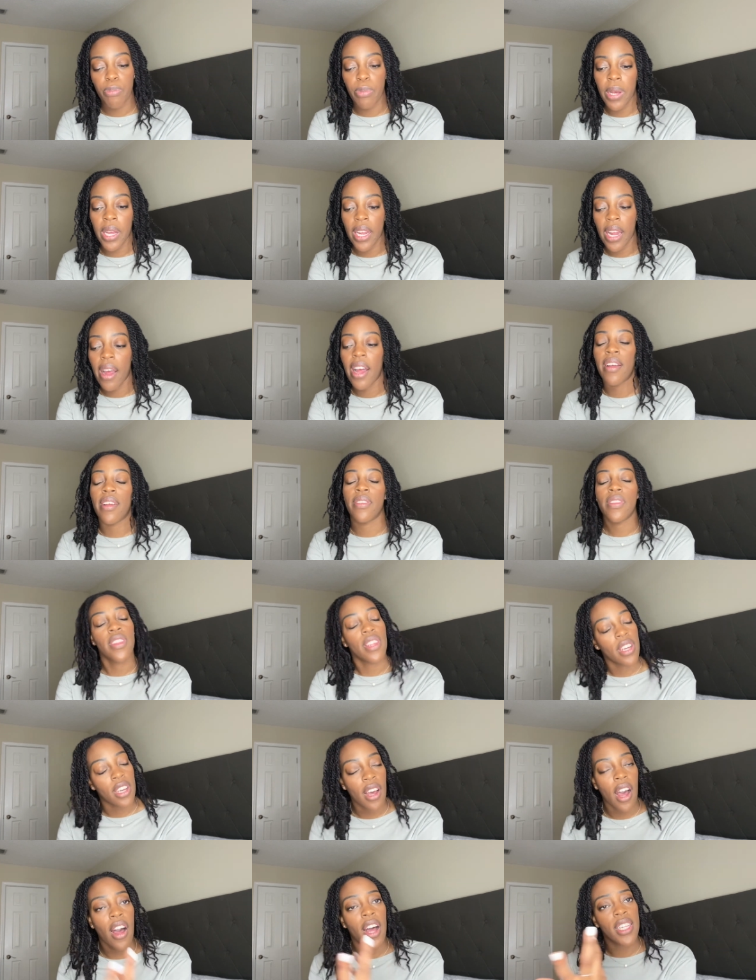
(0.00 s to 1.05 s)
but uh, the
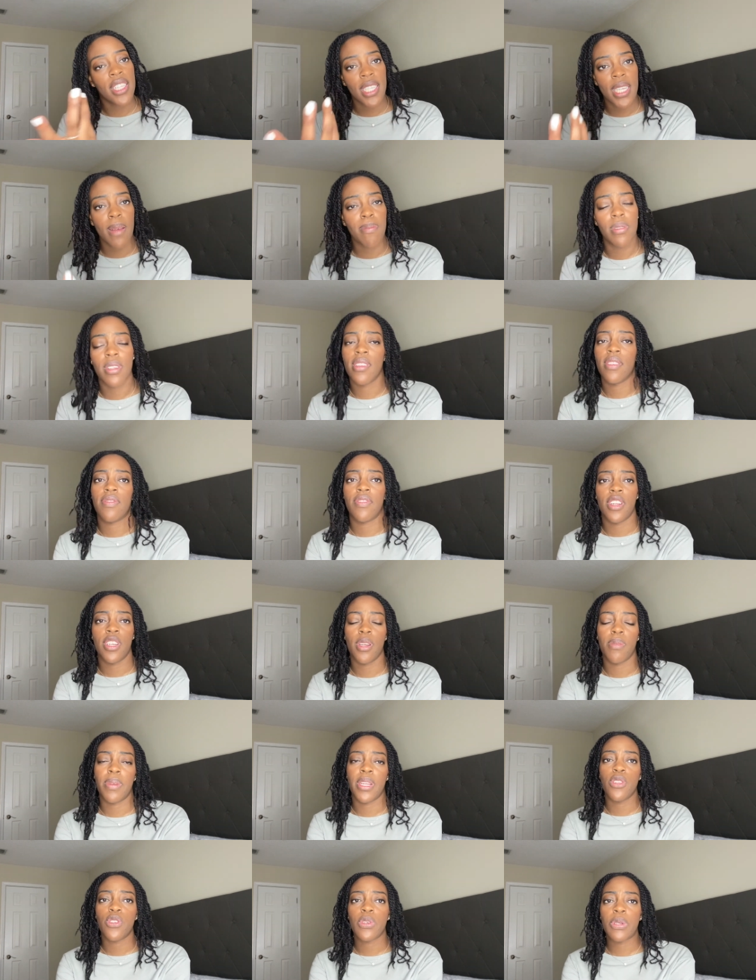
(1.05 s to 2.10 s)
concepts and the
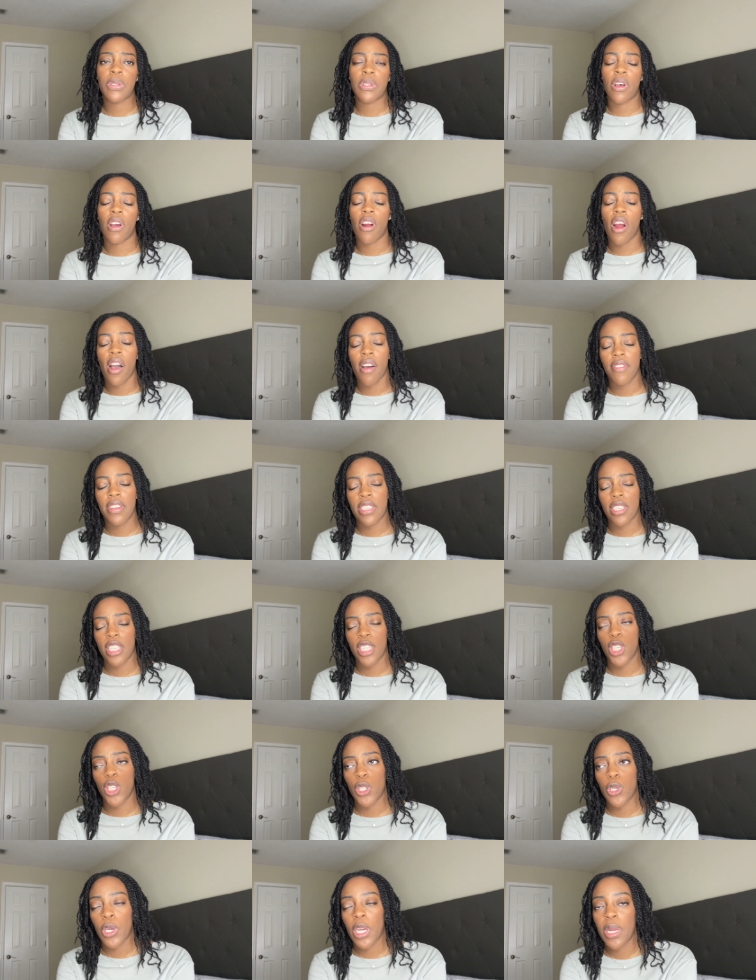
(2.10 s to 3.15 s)
fundamentals are obviously
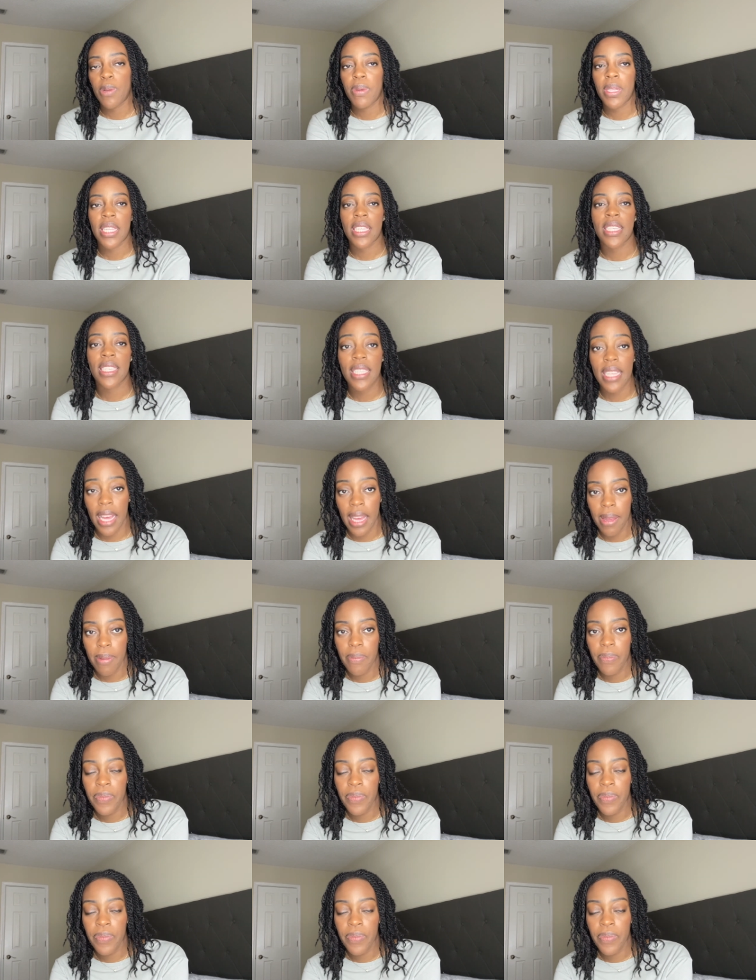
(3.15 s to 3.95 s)
still going to be the same.